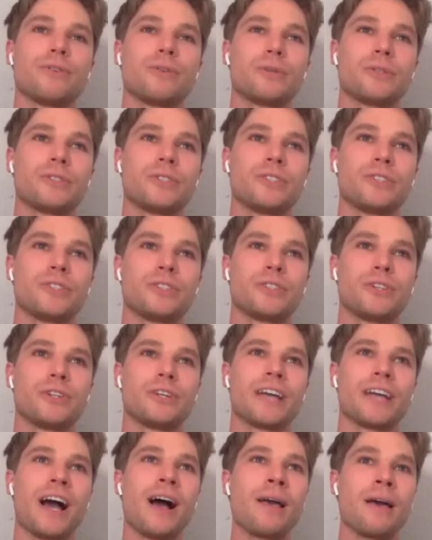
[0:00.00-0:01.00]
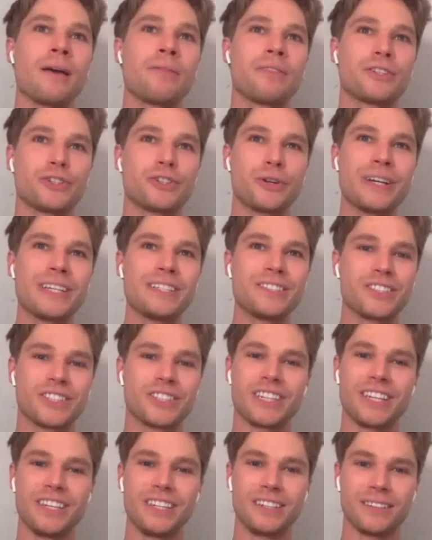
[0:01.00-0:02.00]
forward to shooting, the trench
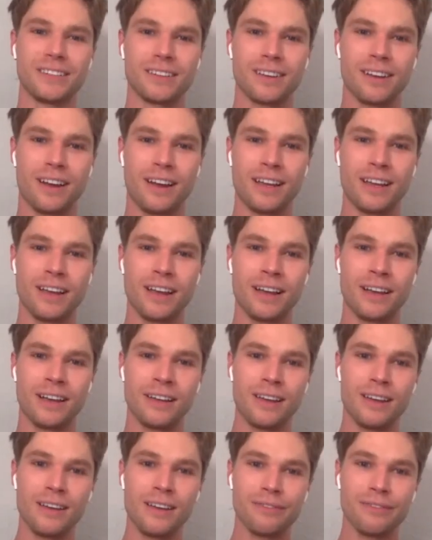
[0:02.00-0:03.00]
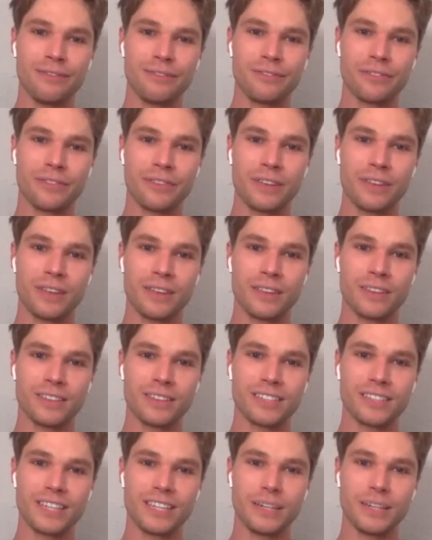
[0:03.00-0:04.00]
scene. I love the
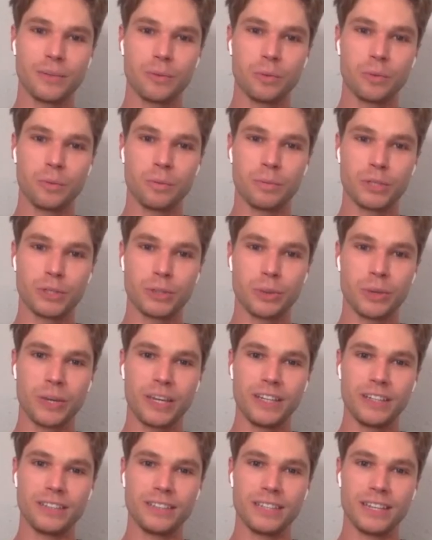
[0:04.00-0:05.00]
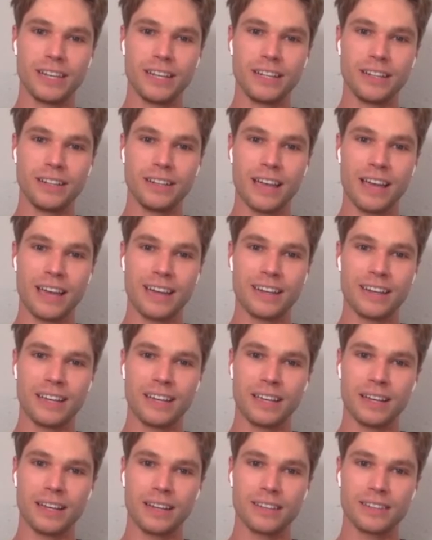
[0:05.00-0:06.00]
scene between Dylan and
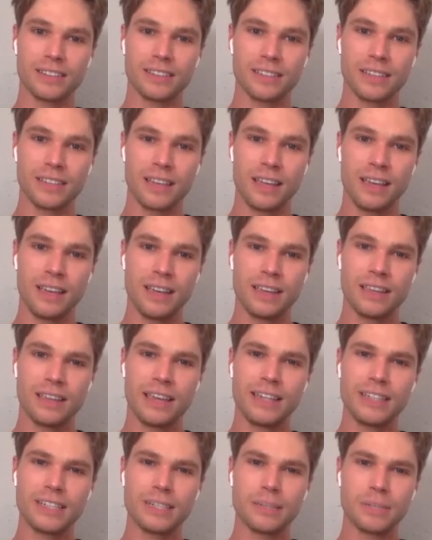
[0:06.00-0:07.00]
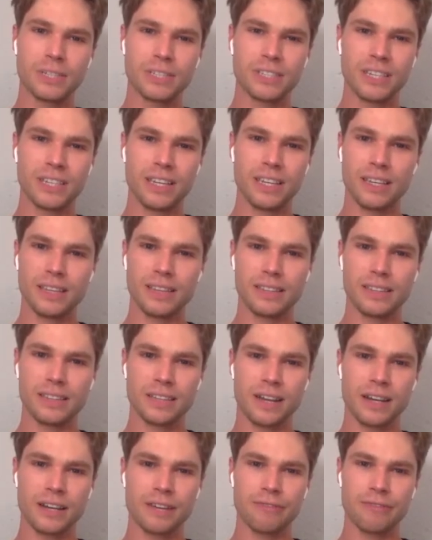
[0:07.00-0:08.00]
Nicholas, the intimacy in this
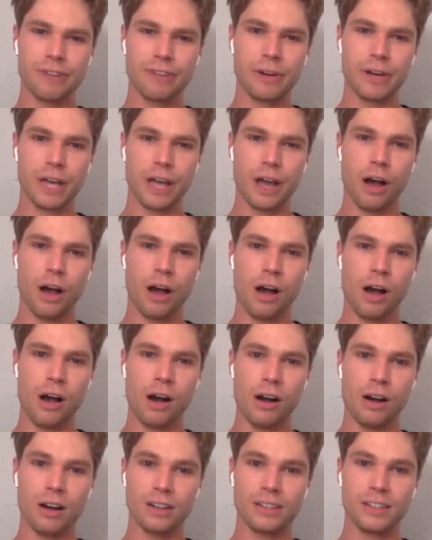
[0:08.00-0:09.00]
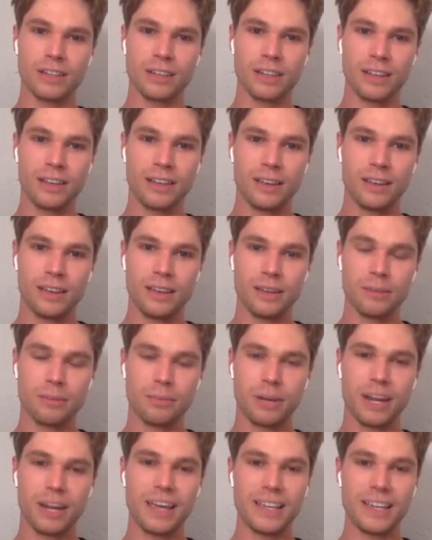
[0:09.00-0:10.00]
kind of very hard
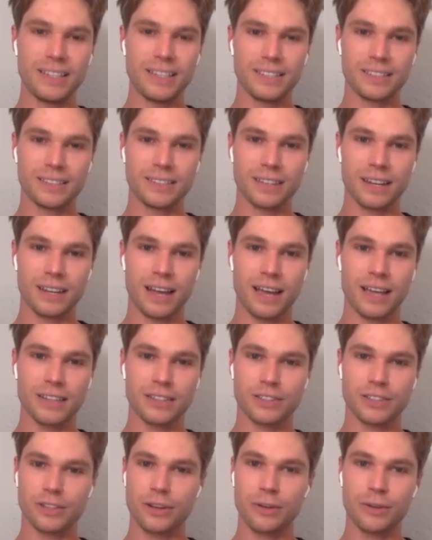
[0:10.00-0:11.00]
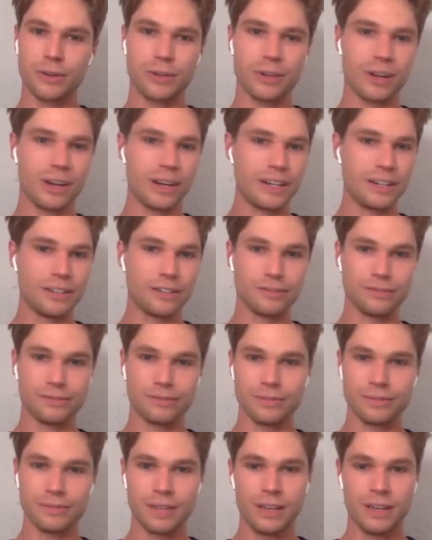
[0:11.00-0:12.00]
place that has no kind of
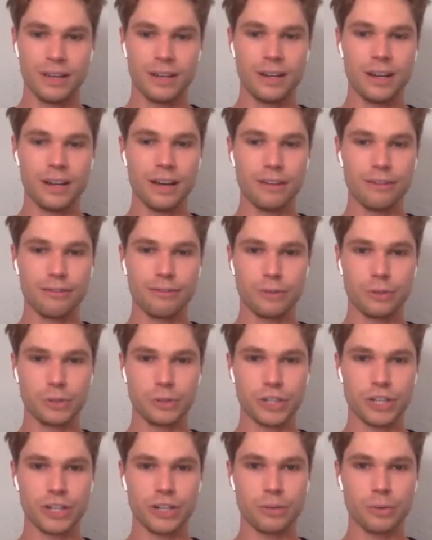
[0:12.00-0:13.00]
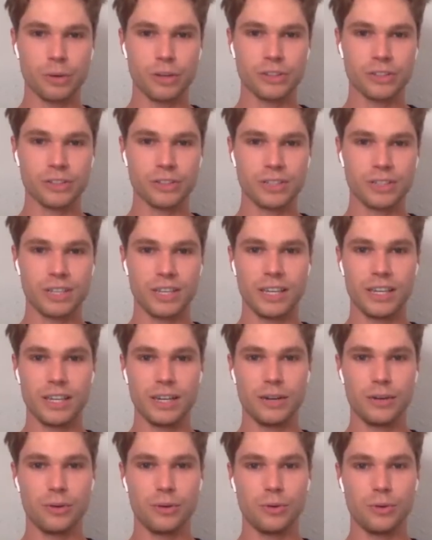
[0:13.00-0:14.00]
love or
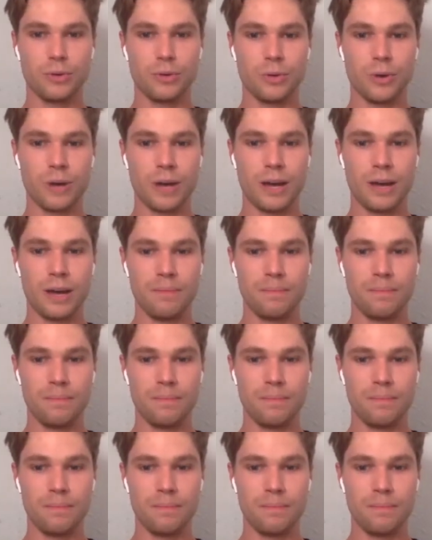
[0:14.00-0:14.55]
generosity or